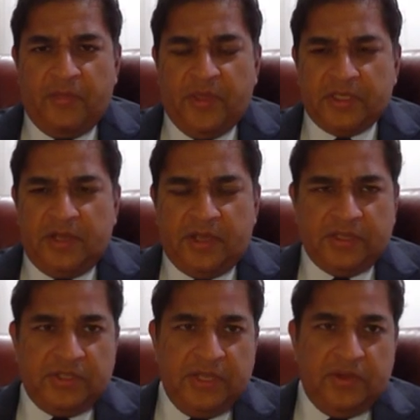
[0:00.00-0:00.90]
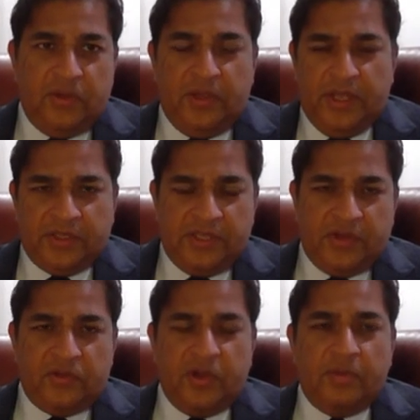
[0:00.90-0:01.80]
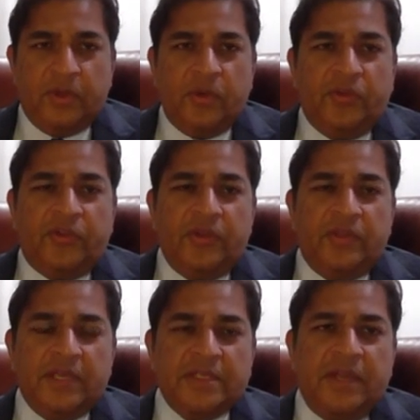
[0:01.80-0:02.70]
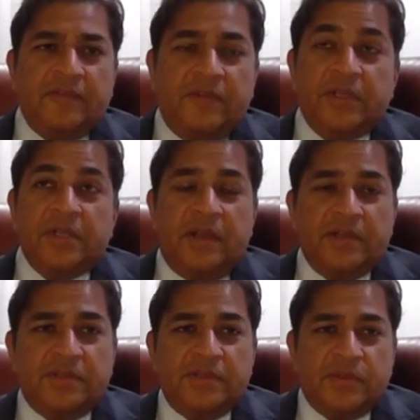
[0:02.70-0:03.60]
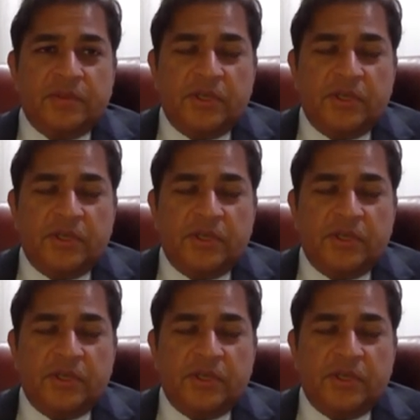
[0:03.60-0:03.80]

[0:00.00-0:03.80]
things like steel, etc., but also things like fertilisers,